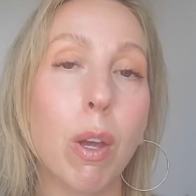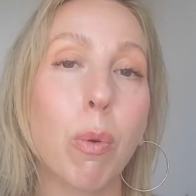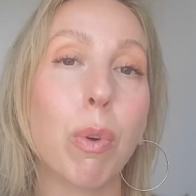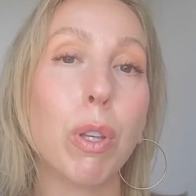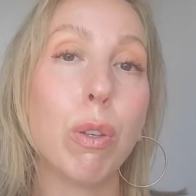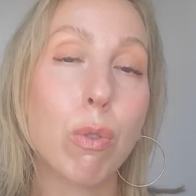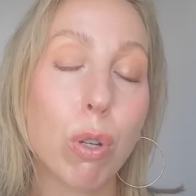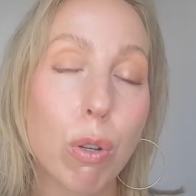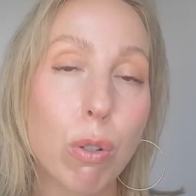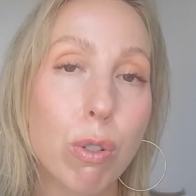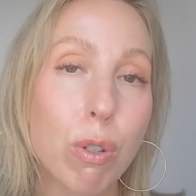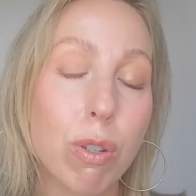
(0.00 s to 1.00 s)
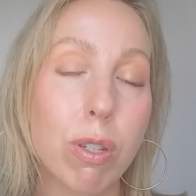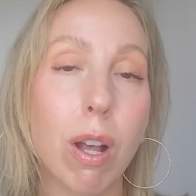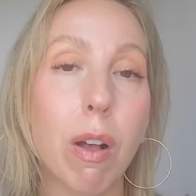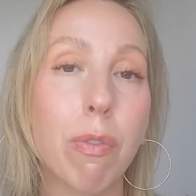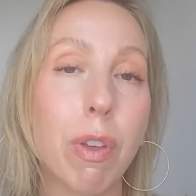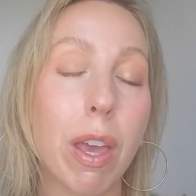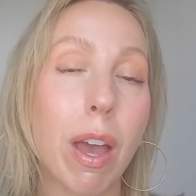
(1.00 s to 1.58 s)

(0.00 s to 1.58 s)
where you told yourself,